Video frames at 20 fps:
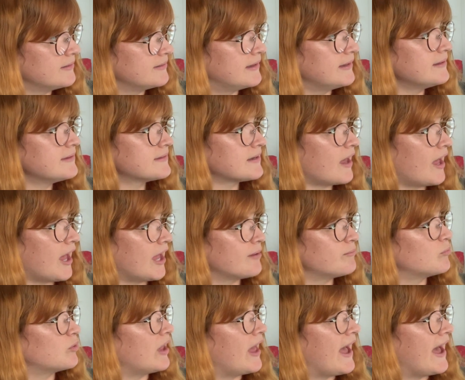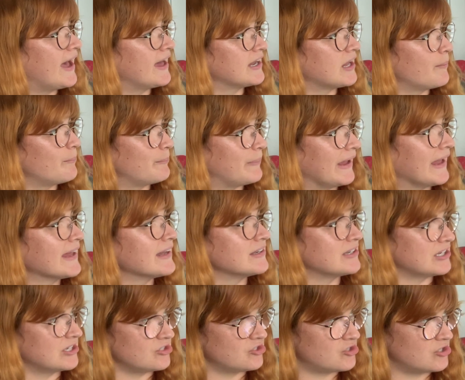This time we'll add a
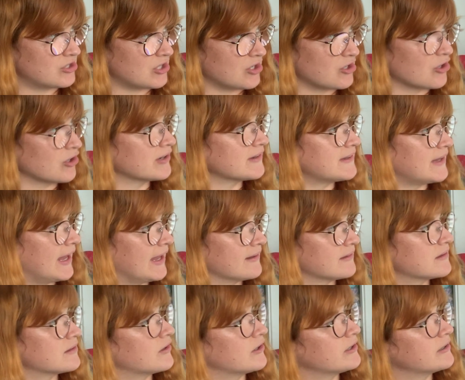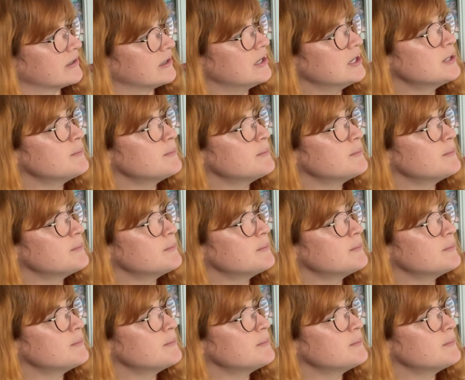bandage, the nurse answered.